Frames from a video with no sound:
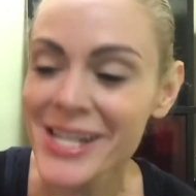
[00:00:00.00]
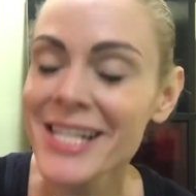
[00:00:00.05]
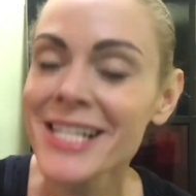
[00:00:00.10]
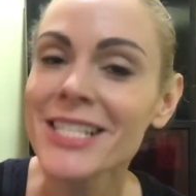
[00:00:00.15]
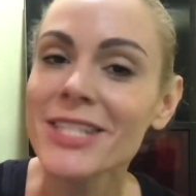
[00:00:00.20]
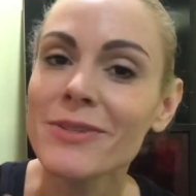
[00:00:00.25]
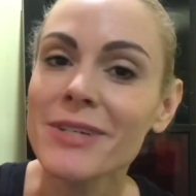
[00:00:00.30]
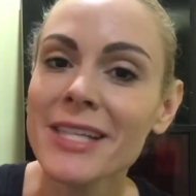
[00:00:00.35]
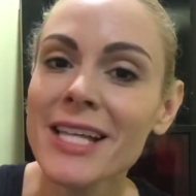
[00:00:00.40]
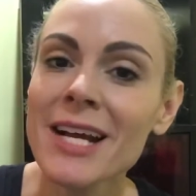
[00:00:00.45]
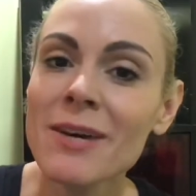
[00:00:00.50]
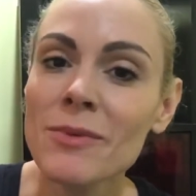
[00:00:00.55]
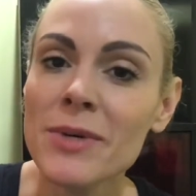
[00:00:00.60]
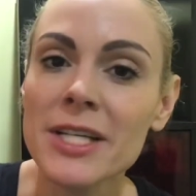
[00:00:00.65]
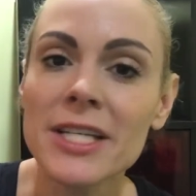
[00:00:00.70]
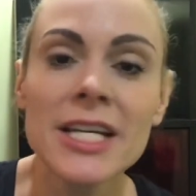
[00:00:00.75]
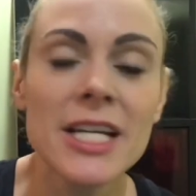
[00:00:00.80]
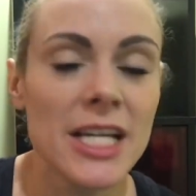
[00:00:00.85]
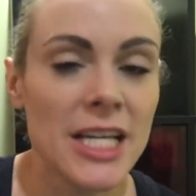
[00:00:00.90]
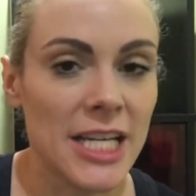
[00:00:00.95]
So on that
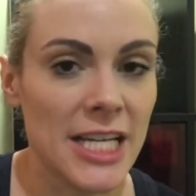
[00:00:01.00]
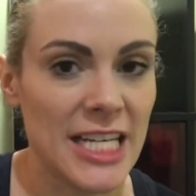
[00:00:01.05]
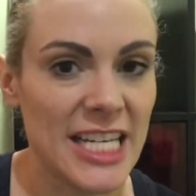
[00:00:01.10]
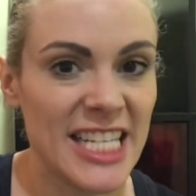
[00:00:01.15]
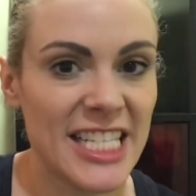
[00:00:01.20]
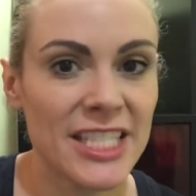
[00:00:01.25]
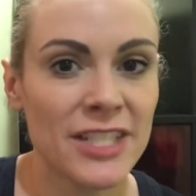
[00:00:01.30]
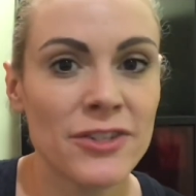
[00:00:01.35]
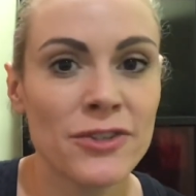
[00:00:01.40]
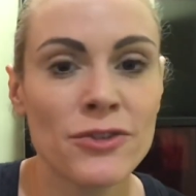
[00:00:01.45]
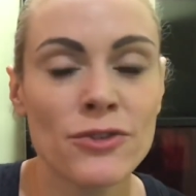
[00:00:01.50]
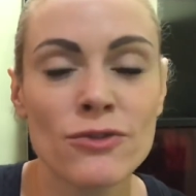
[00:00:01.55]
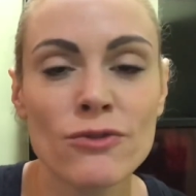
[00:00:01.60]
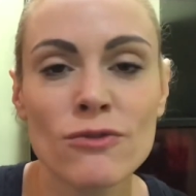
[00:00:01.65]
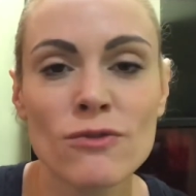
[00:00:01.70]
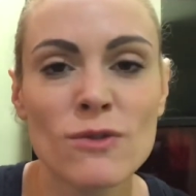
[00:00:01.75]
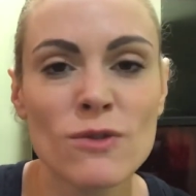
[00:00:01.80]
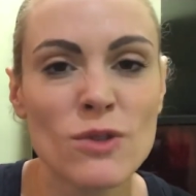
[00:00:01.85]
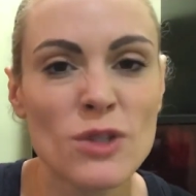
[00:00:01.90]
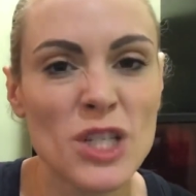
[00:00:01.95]
one,
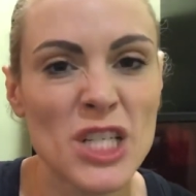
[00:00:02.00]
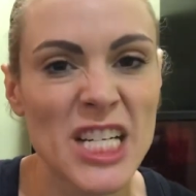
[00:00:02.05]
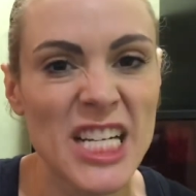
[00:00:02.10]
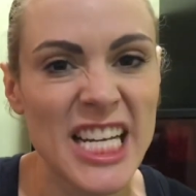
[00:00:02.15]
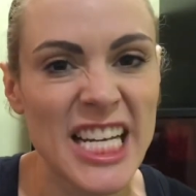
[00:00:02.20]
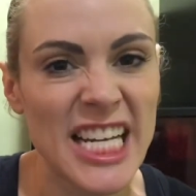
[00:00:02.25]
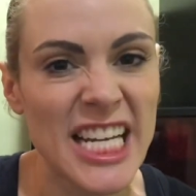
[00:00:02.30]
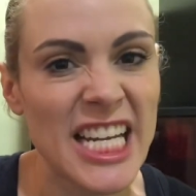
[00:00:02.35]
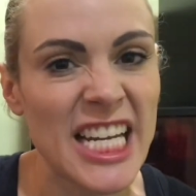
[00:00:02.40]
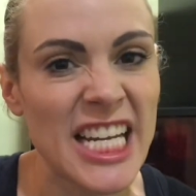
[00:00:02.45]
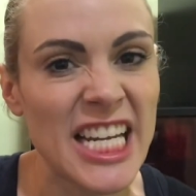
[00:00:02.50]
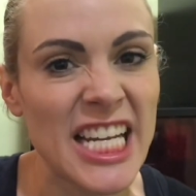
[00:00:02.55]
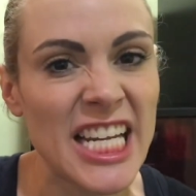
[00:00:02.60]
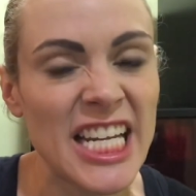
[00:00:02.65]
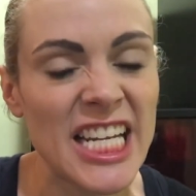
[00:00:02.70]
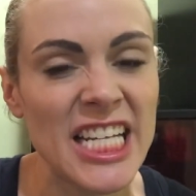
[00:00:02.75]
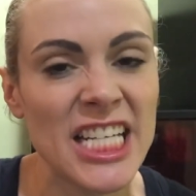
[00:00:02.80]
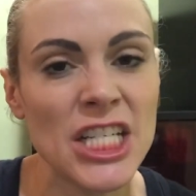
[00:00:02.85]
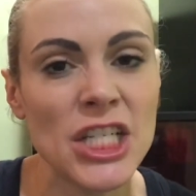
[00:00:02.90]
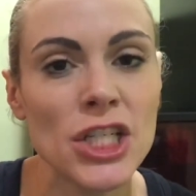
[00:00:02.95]

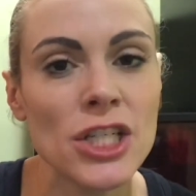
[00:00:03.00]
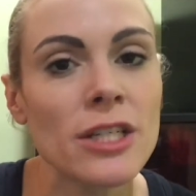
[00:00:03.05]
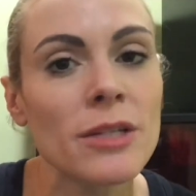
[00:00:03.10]
enraged,